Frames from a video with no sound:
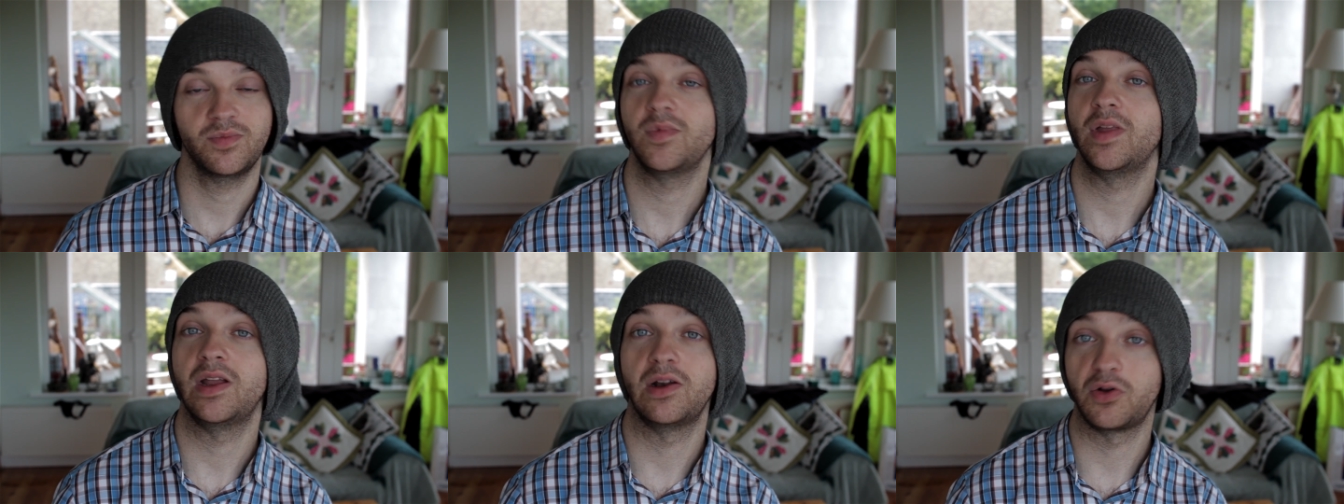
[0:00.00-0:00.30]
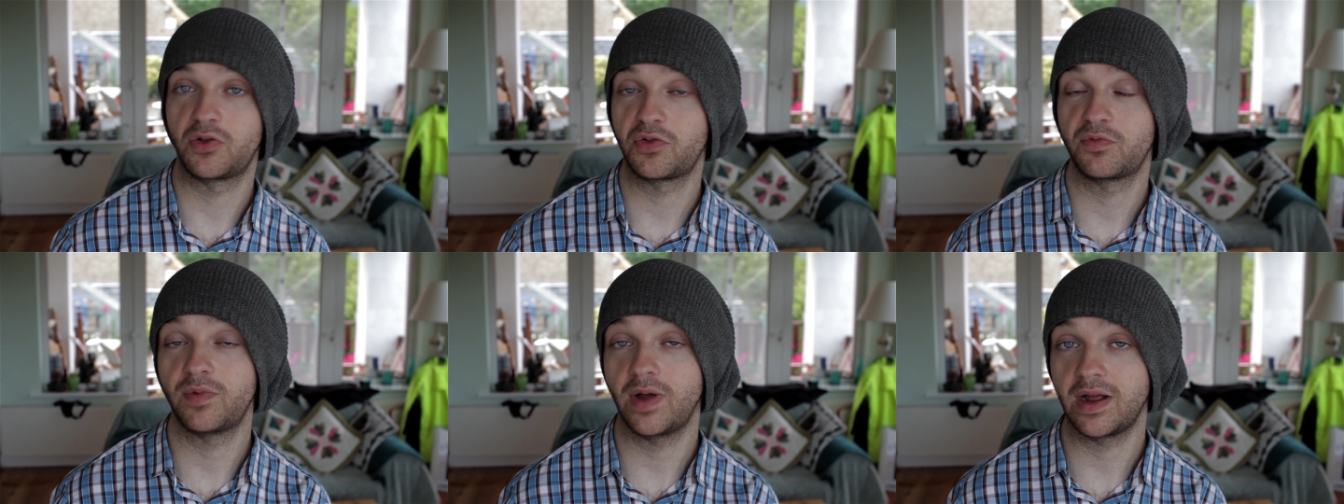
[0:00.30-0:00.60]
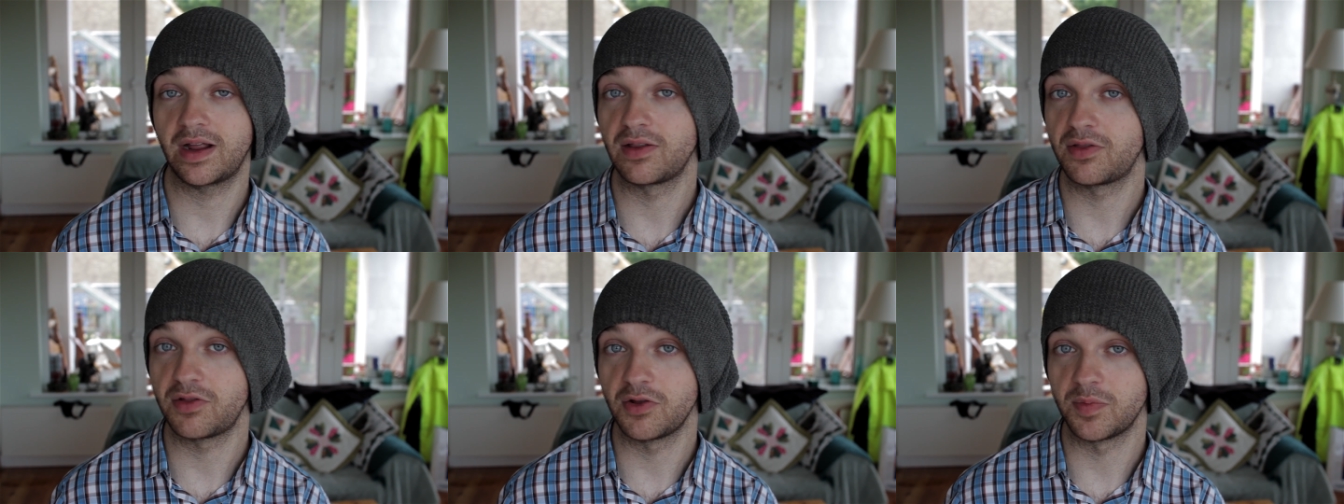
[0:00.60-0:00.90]
It looks
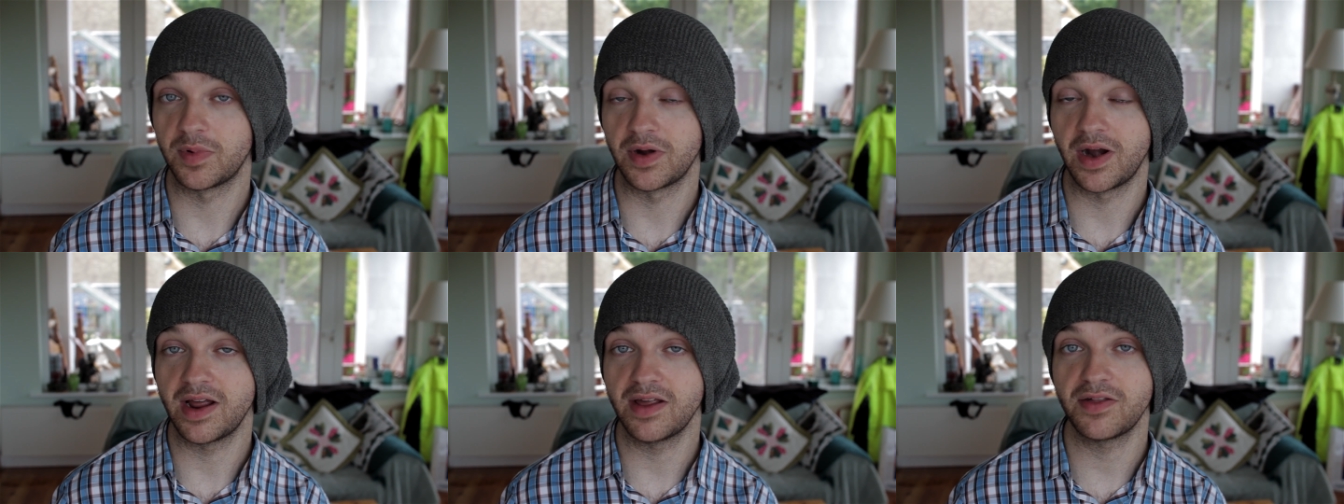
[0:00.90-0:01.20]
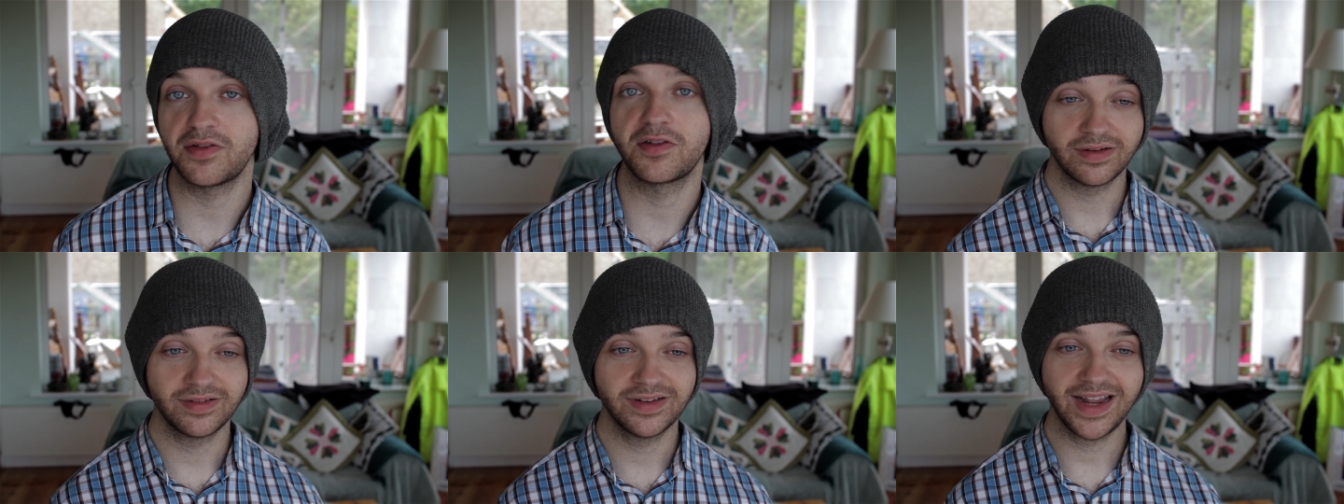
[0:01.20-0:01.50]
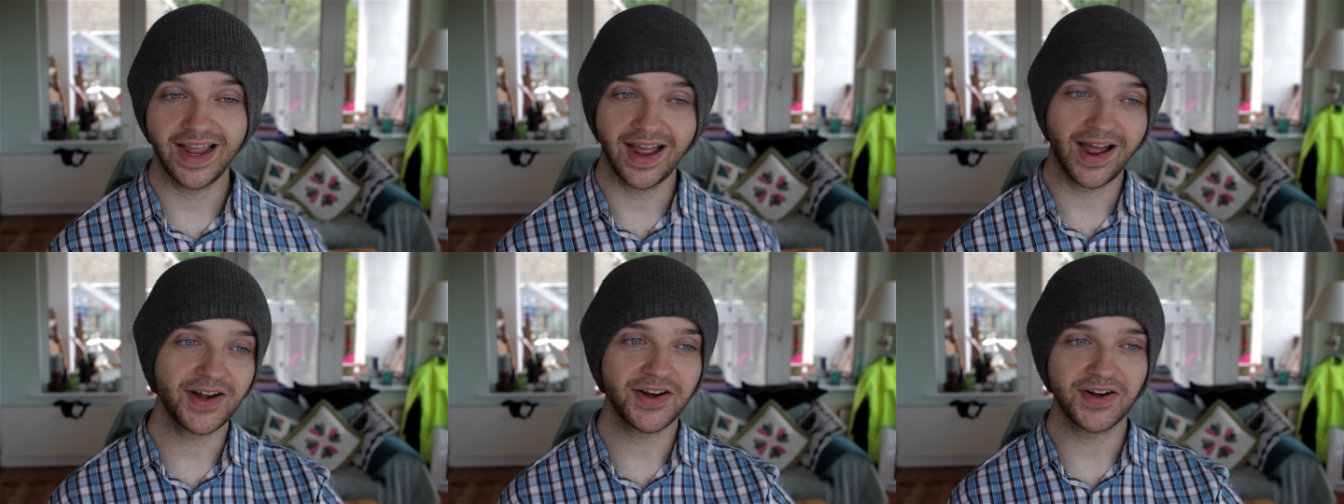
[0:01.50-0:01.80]
fucking super nice.
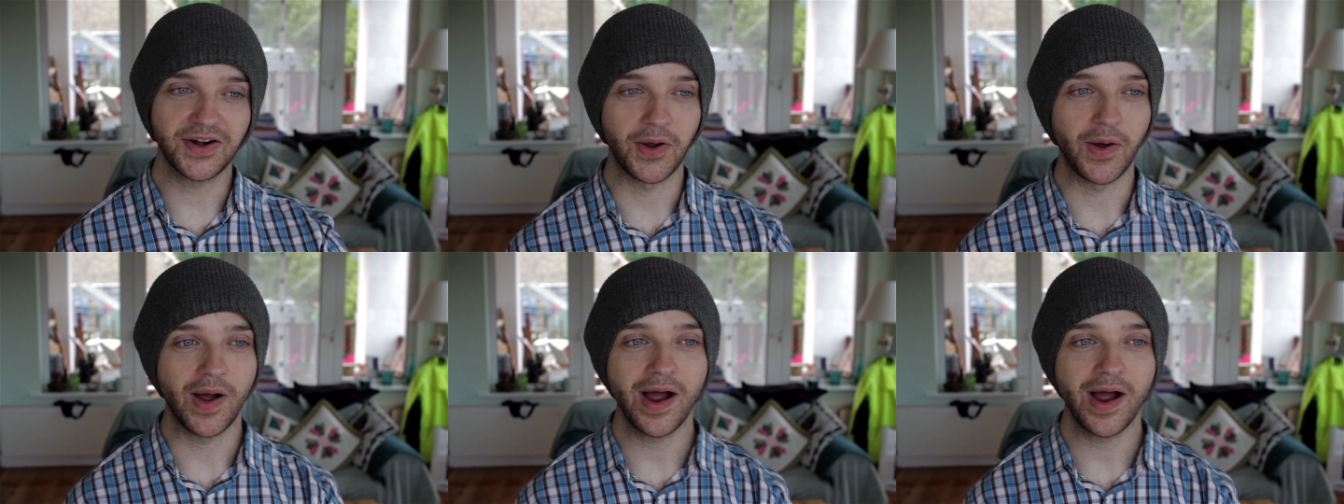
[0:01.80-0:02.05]
Yeah, I don't know.